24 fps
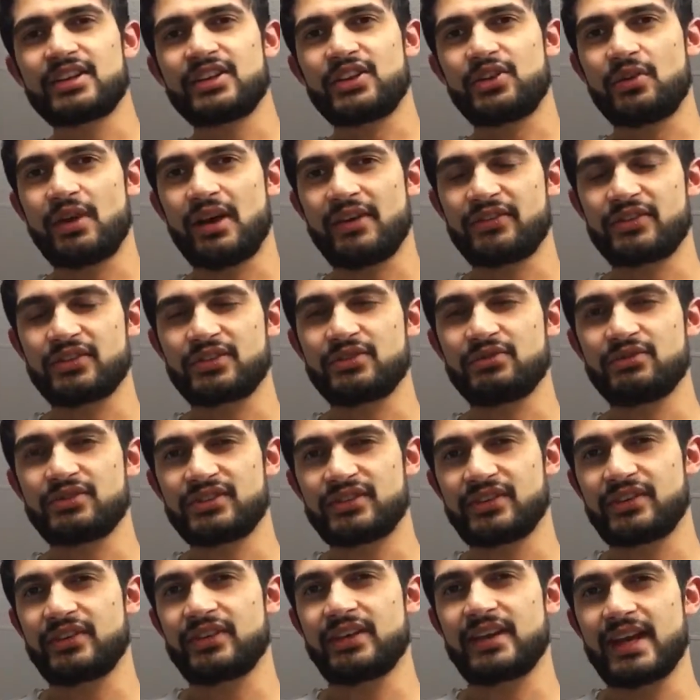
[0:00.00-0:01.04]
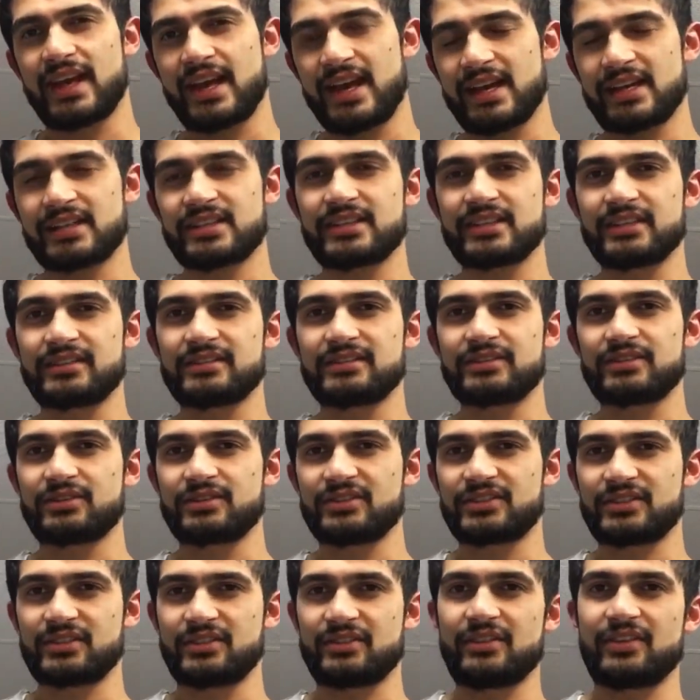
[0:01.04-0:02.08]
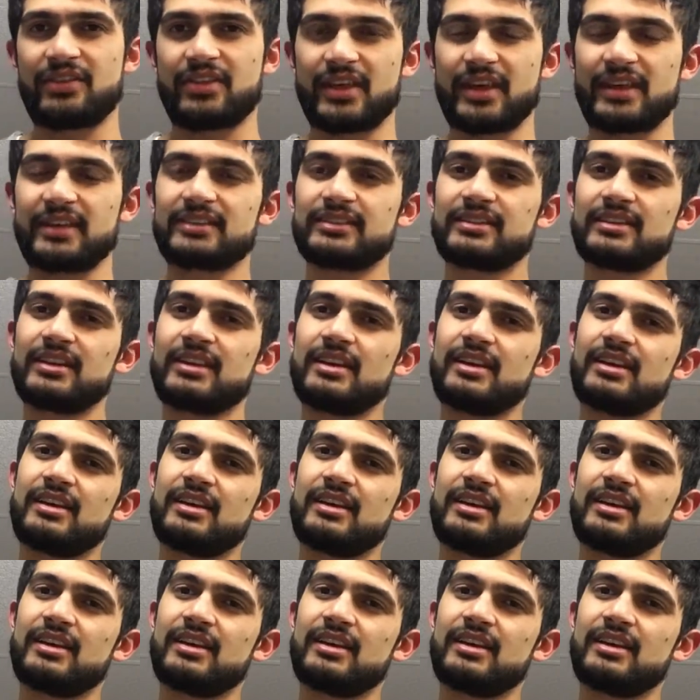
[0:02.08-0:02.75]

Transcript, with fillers: You have to do certain actions or certain things